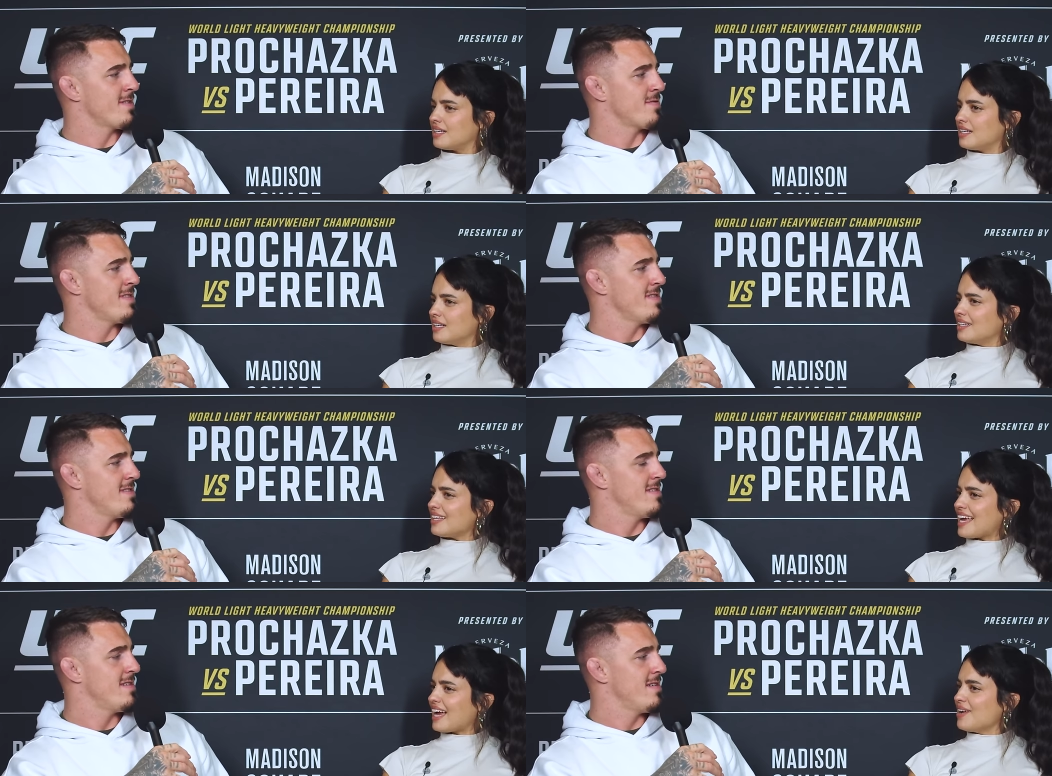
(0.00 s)
Speaker 1: as well?
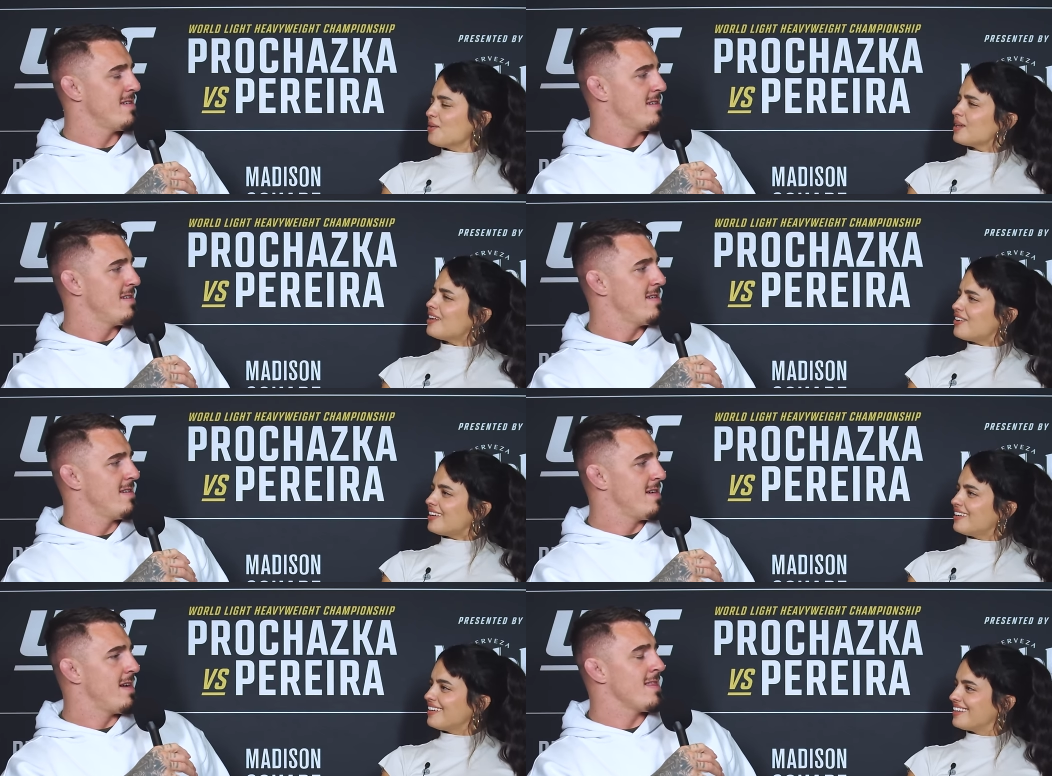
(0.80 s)
Speaker 2: Like I know
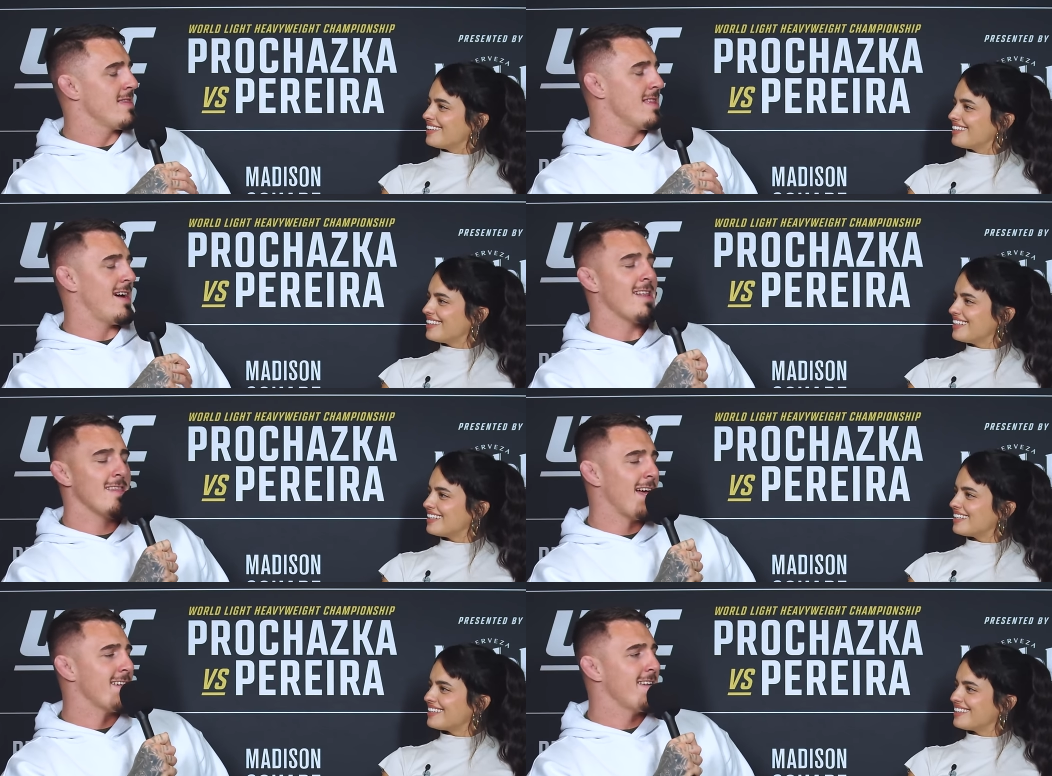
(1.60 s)
London.
Speaker 1: A
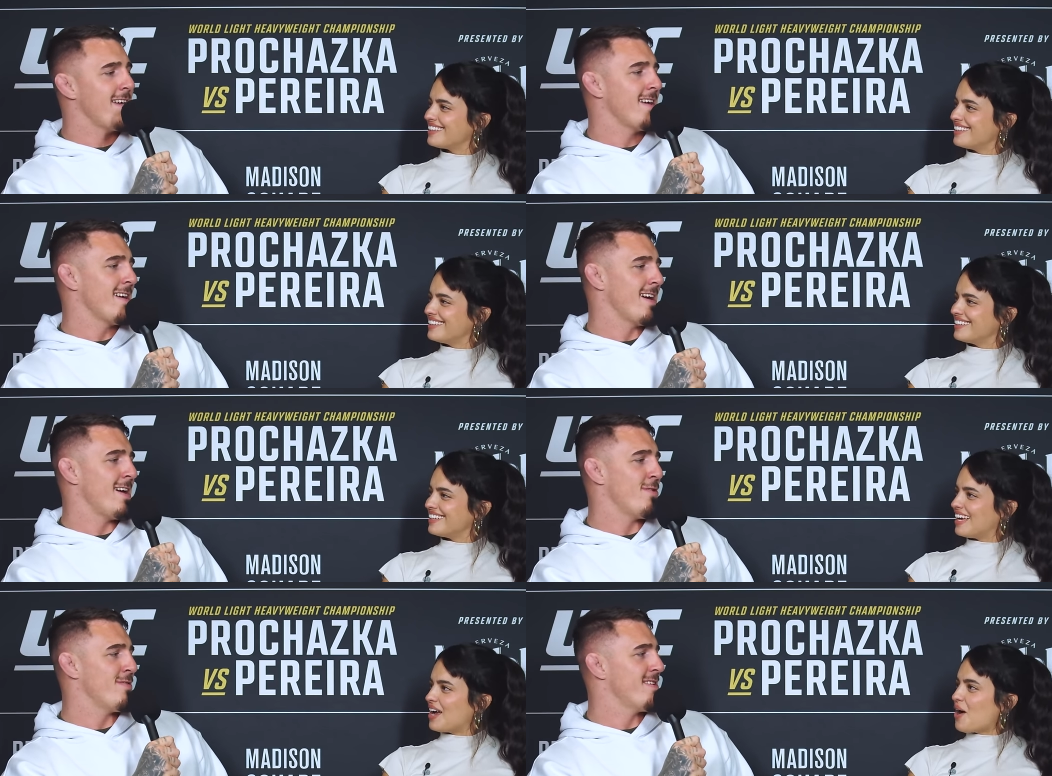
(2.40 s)
landing
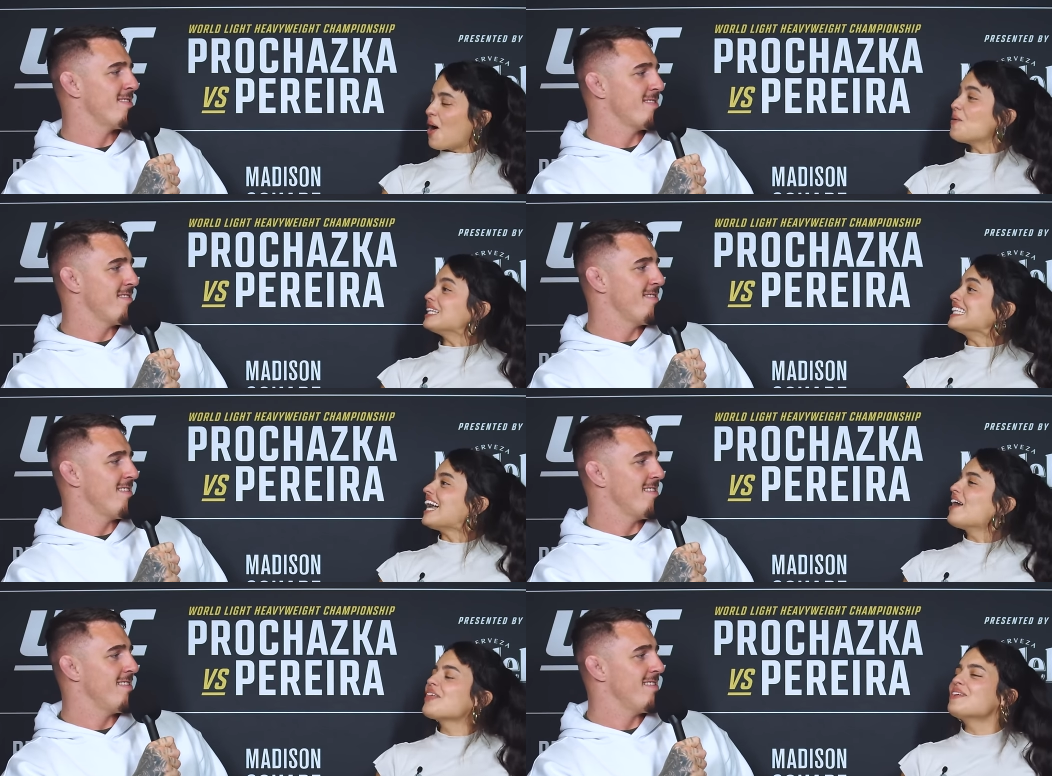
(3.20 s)
area.
Speaker 2: Oh,
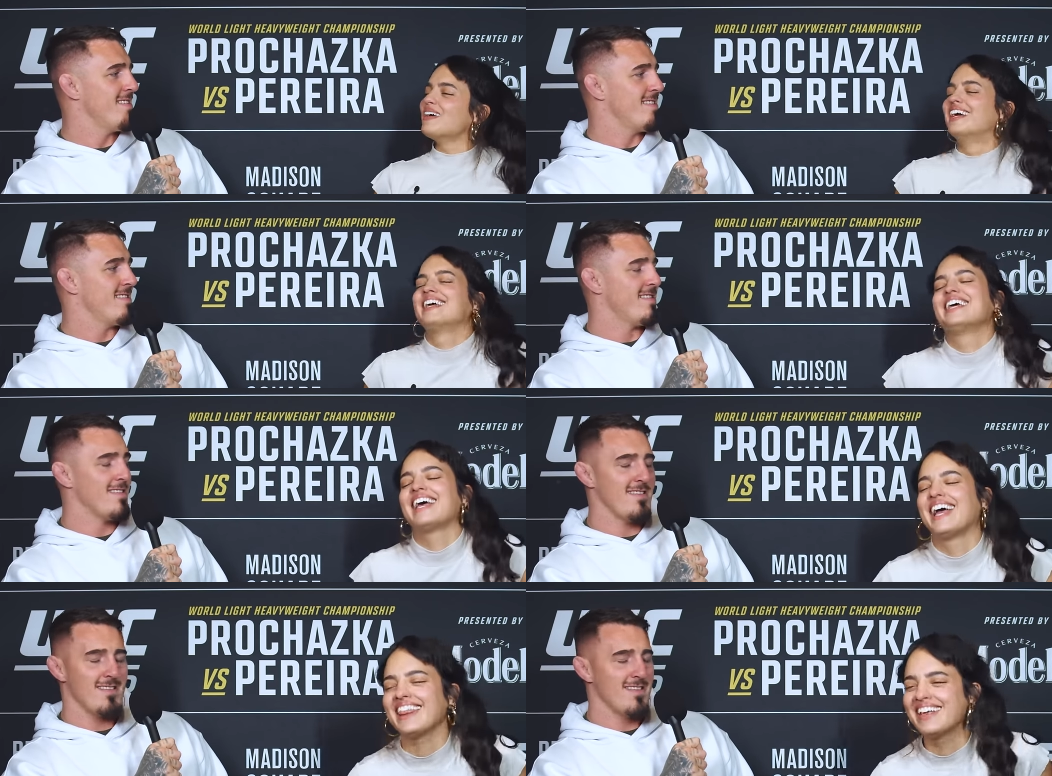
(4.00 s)
I think
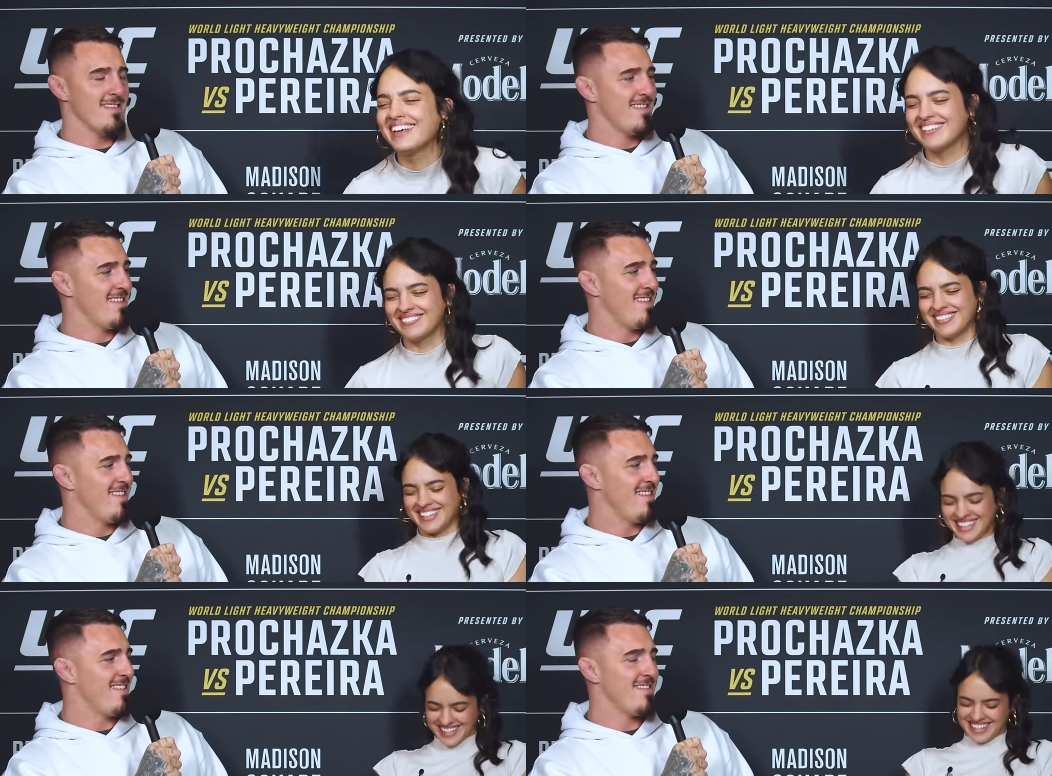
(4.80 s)
you
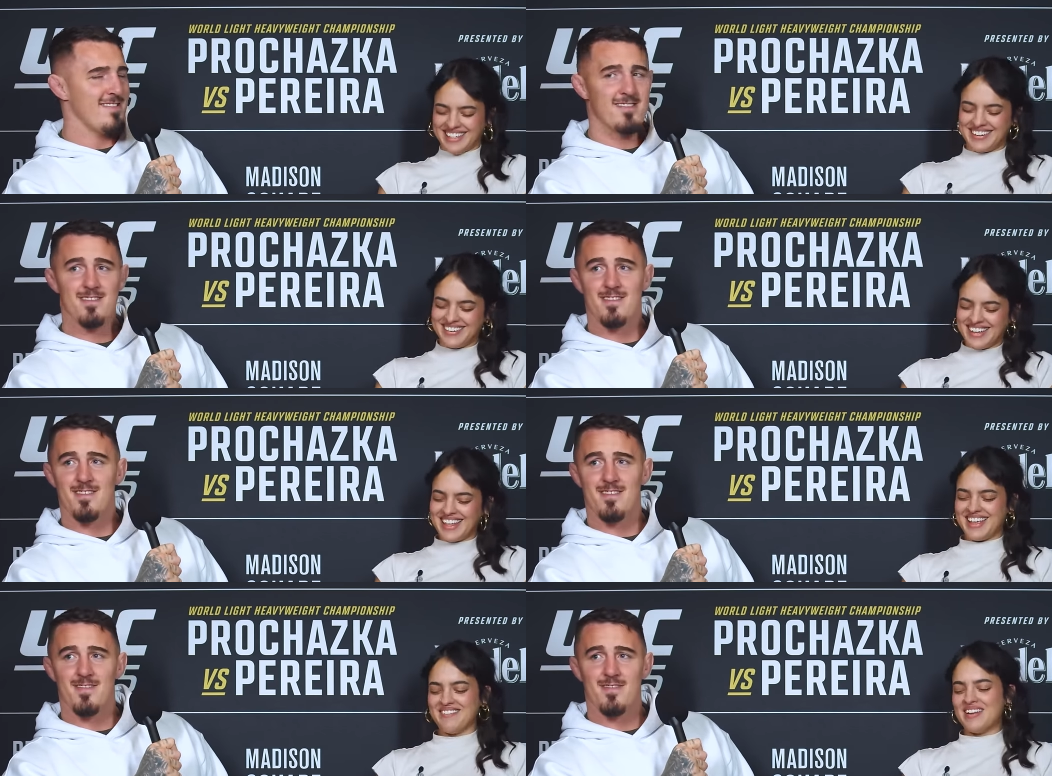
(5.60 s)

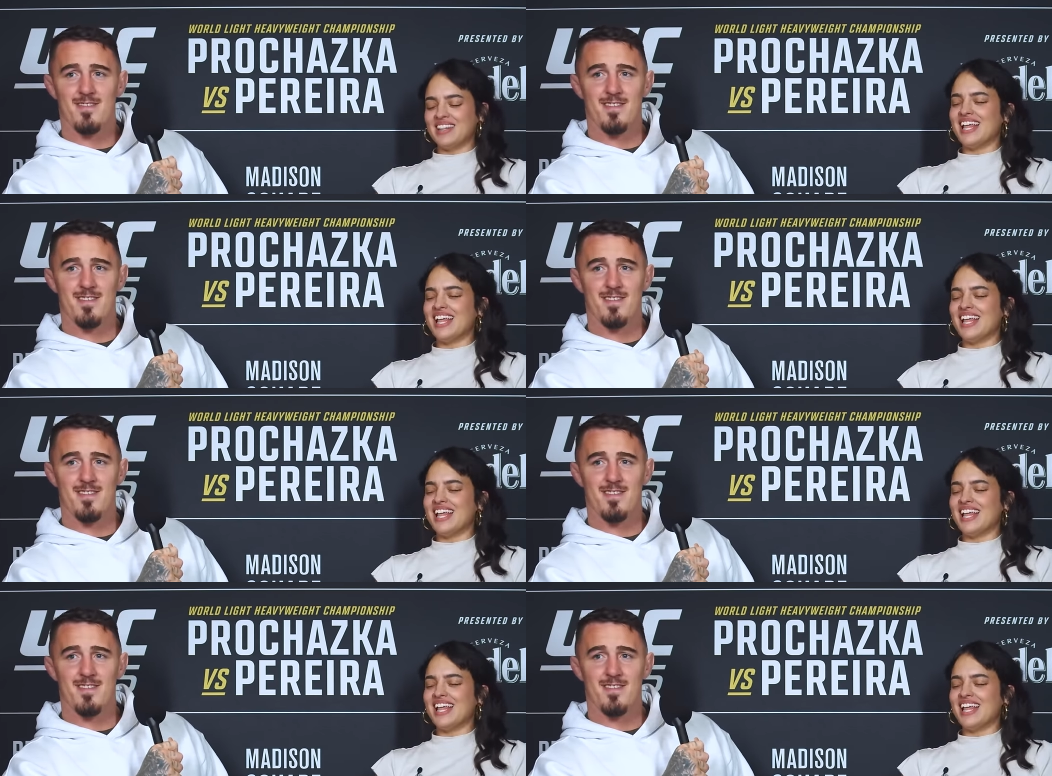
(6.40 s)
meant